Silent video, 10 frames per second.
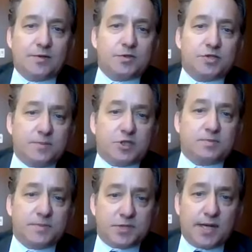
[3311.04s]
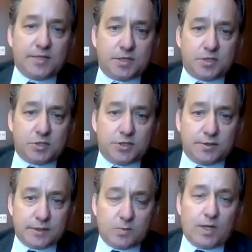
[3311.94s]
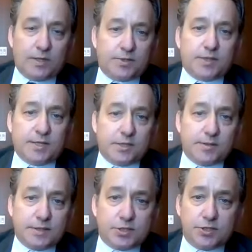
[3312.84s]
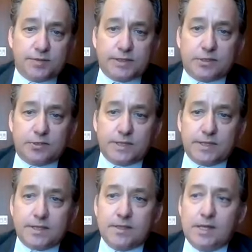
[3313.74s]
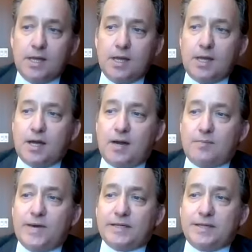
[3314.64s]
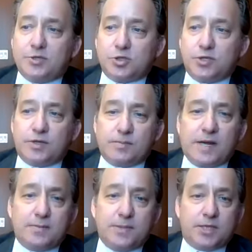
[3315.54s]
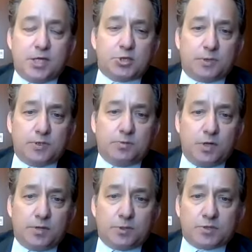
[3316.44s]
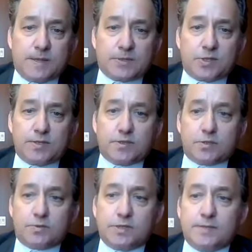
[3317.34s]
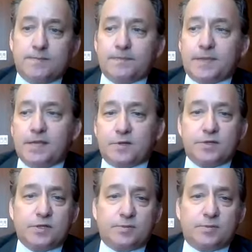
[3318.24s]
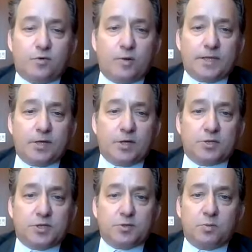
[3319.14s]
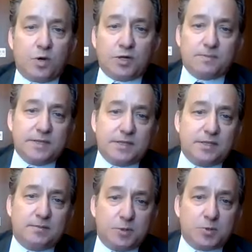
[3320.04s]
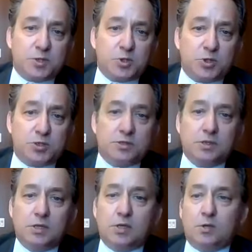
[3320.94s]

other subjects besides engineering while you're getting your engineering degree. But engineering might be a case where you want a more specialized degree. If you're in the performing arts and you want to be a musician,